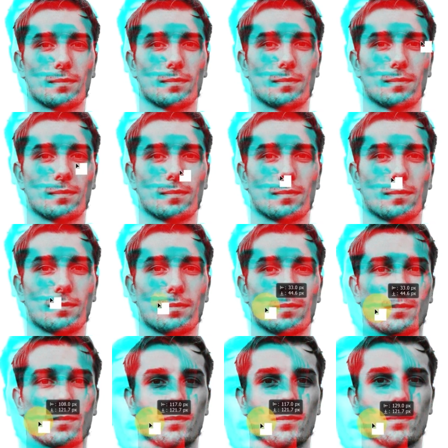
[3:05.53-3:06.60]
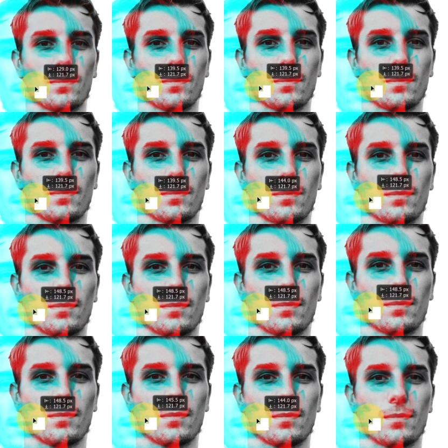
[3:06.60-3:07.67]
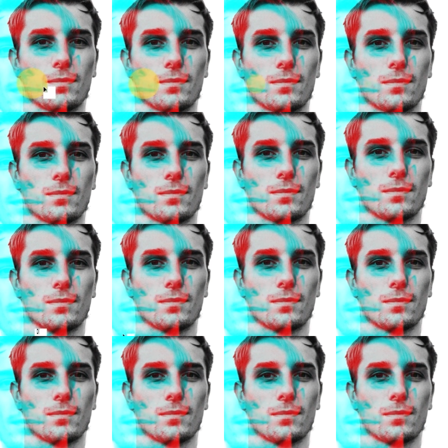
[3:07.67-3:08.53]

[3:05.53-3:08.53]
Nobody speaks.